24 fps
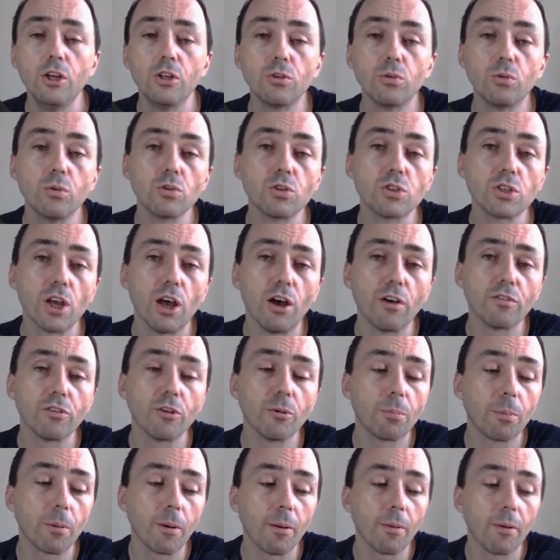To solve the
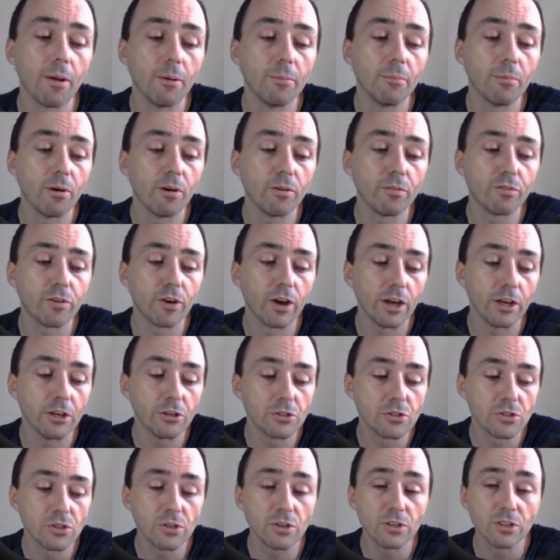problem of high
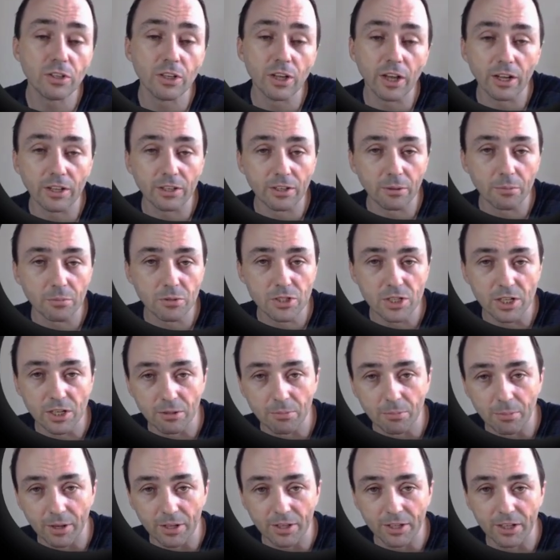utility item set
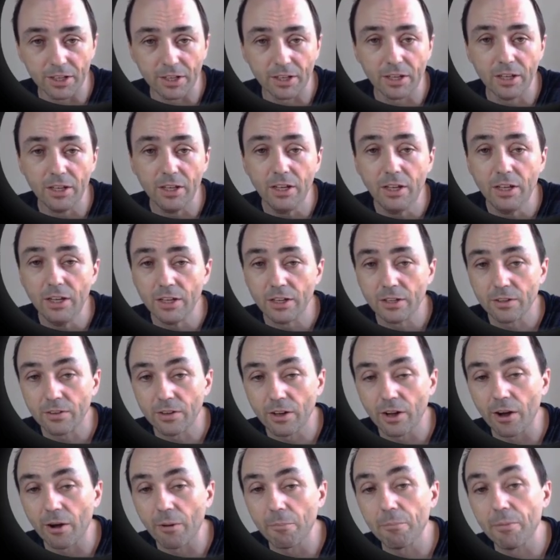mining,
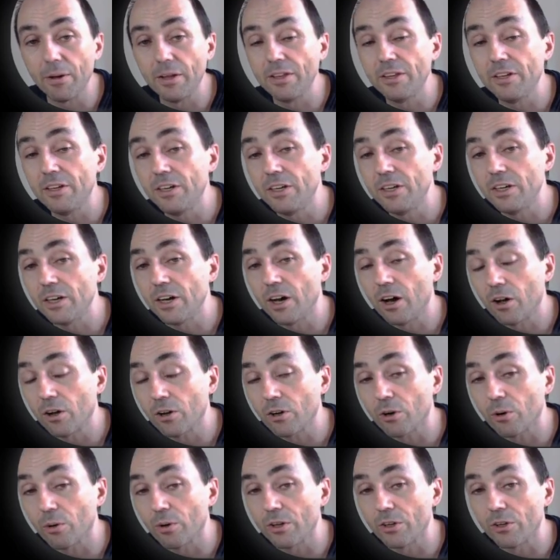there are many
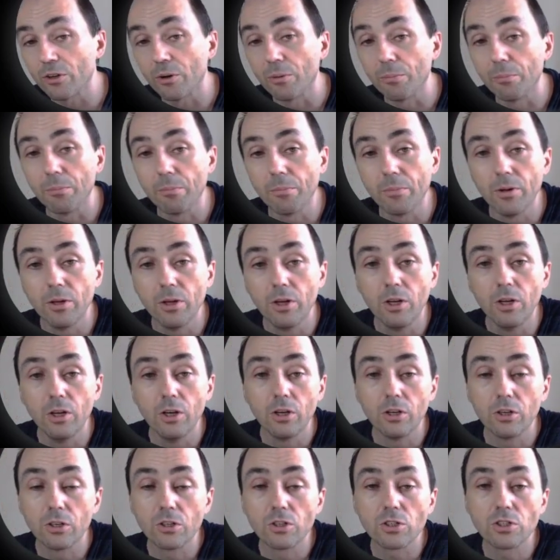algorithms.
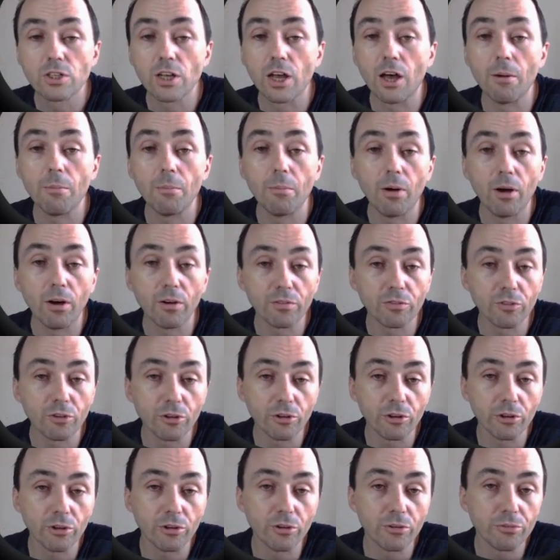Some of
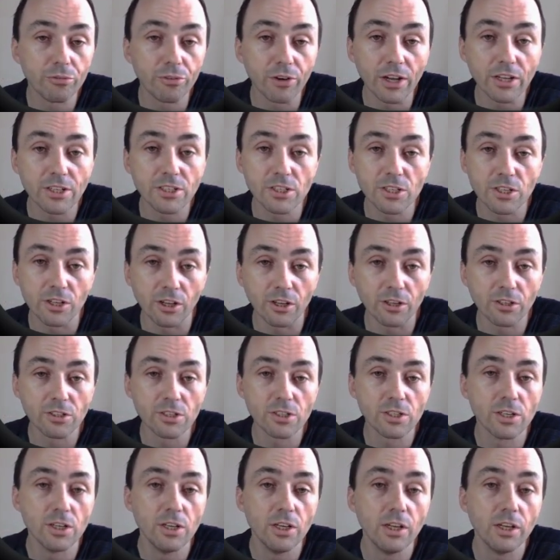the
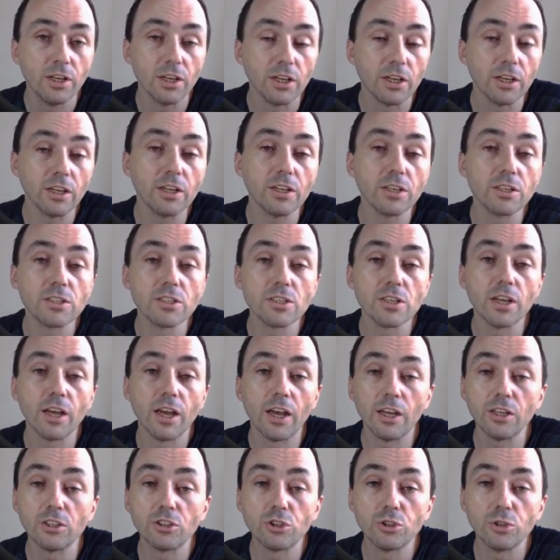fastest is
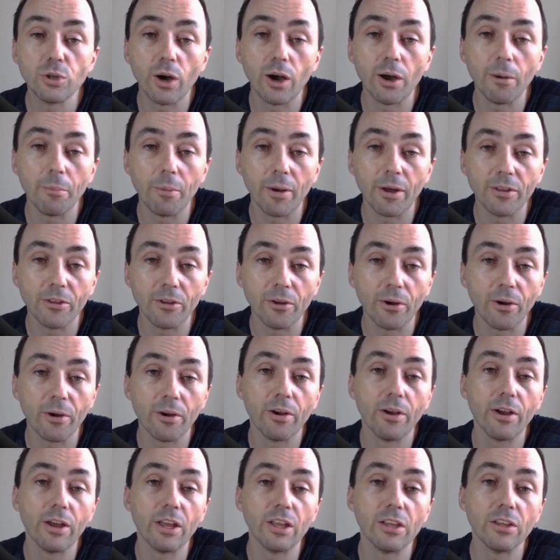HUI-Miner
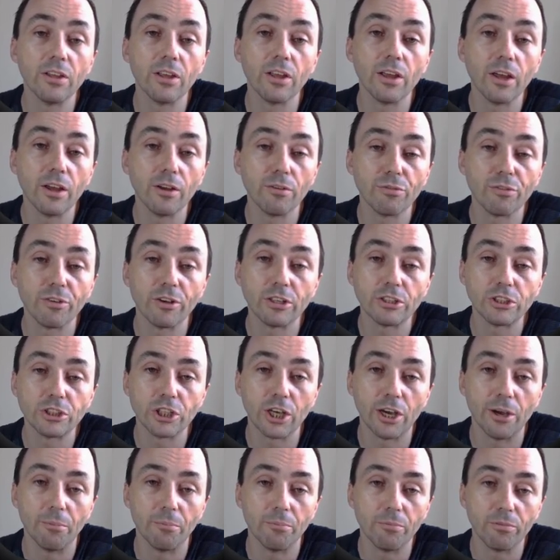and
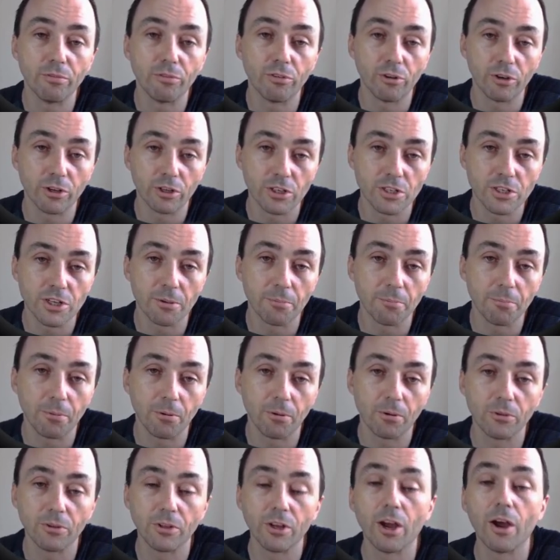FHM, for
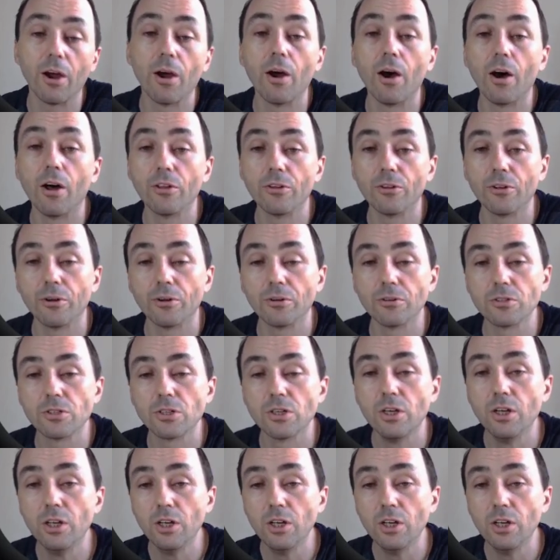example. There are others.